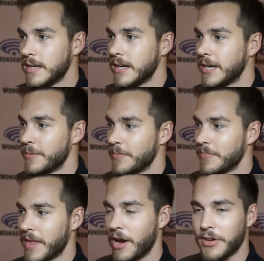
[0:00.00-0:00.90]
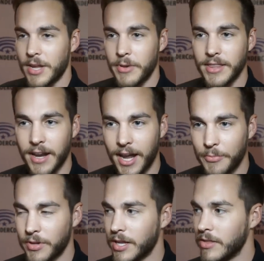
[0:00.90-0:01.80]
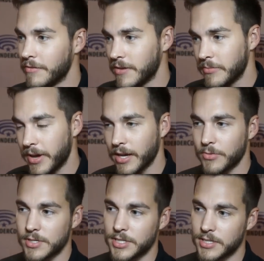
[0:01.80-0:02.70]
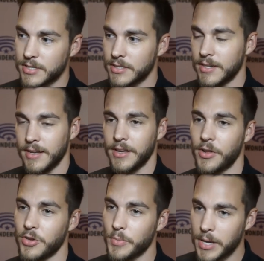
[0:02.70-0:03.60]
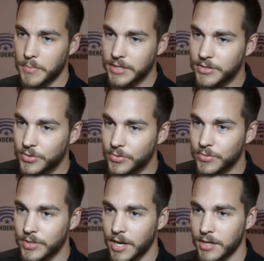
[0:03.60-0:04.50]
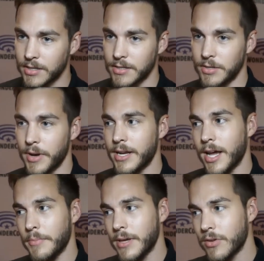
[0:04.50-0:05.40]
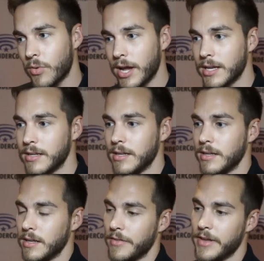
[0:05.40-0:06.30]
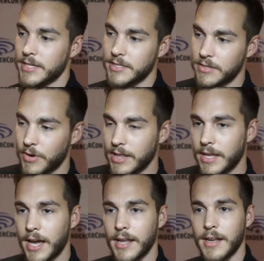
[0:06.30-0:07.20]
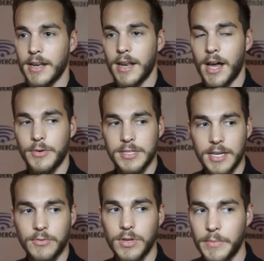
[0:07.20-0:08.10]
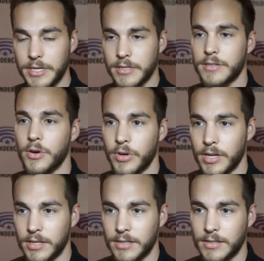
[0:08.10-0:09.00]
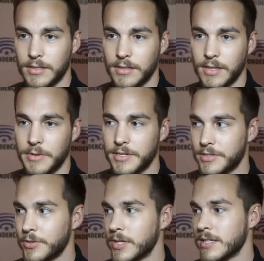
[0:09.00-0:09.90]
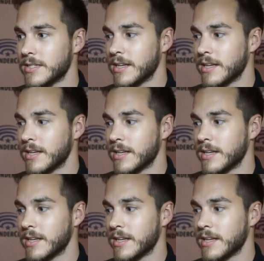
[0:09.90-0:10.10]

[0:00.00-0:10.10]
Um, how can I make that happen? And the feedback was just, you know, you might be too young. You might not be the right this, the right that. And I was like, well, let me just go in. Let me just do this.